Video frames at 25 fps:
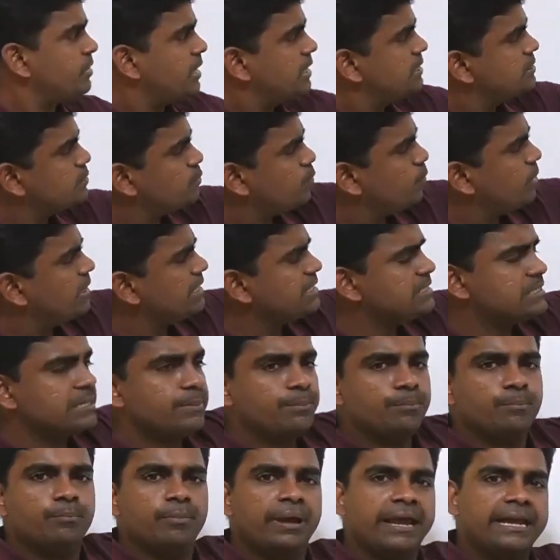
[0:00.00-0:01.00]
So what is the
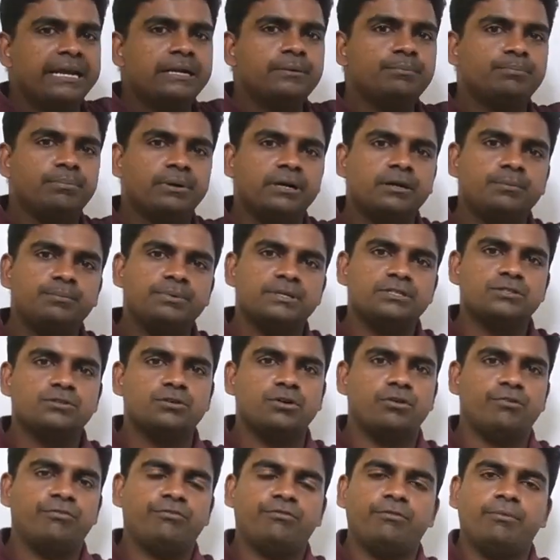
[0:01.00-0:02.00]
main purpose
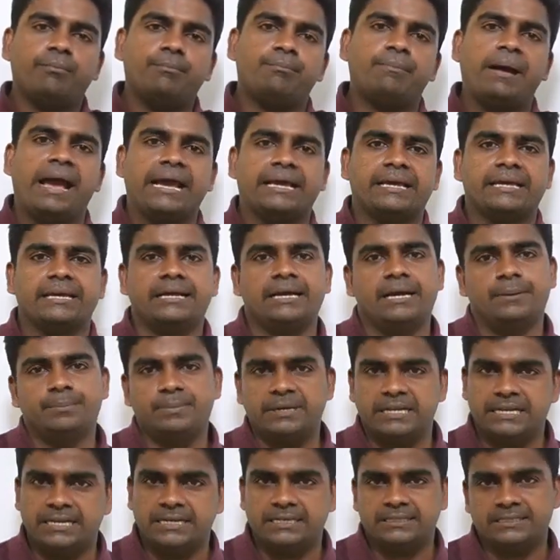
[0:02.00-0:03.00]
of banking
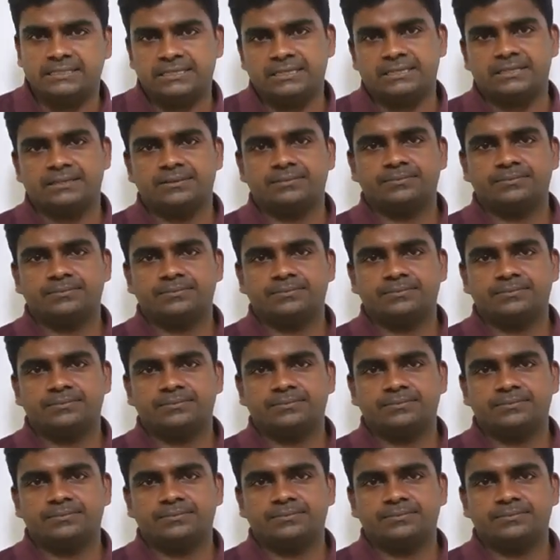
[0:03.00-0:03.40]
application?